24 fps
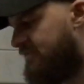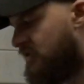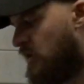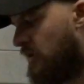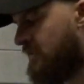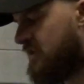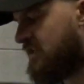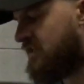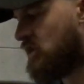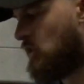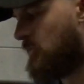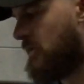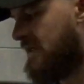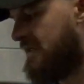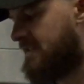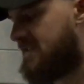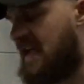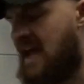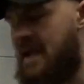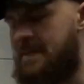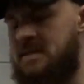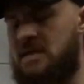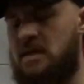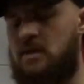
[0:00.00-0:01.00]
done this so many
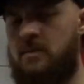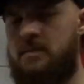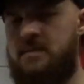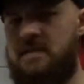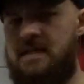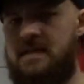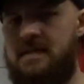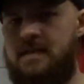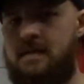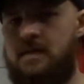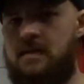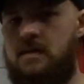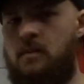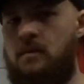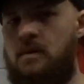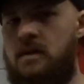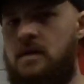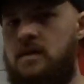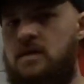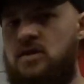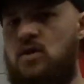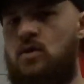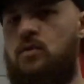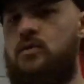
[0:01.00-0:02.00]
times it comes easy to
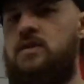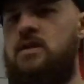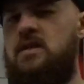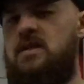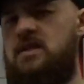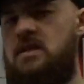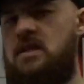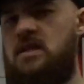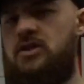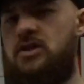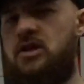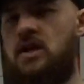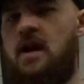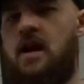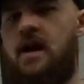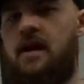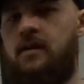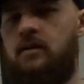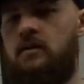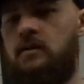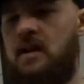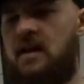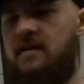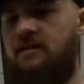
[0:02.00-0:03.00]
me, so to teach it
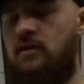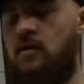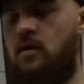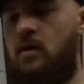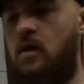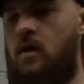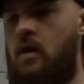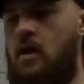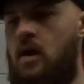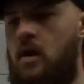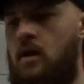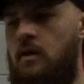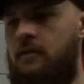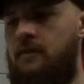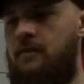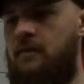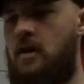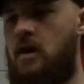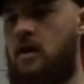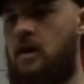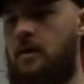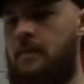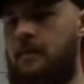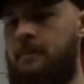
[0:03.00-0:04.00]
on a level
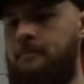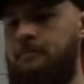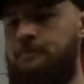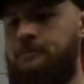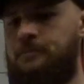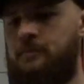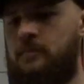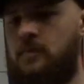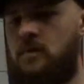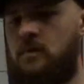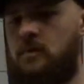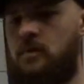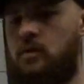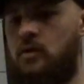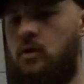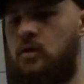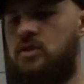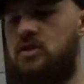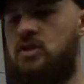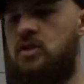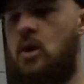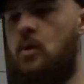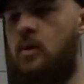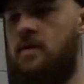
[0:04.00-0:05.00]

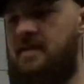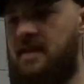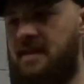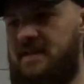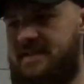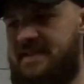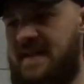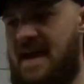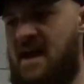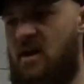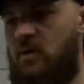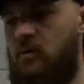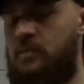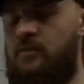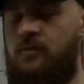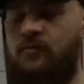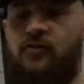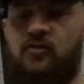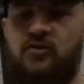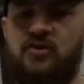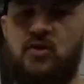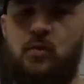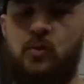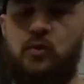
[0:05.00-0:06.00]
of slowing things down
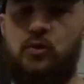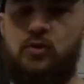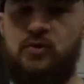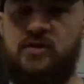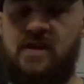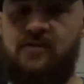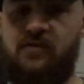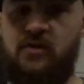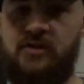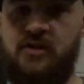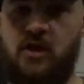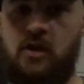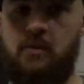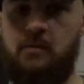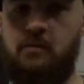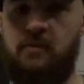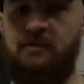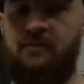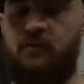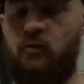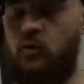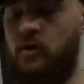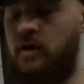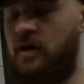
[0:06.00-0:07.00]
for someone who's never done it
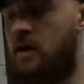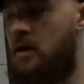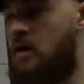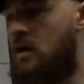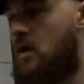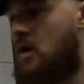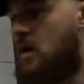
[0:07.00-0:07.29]
before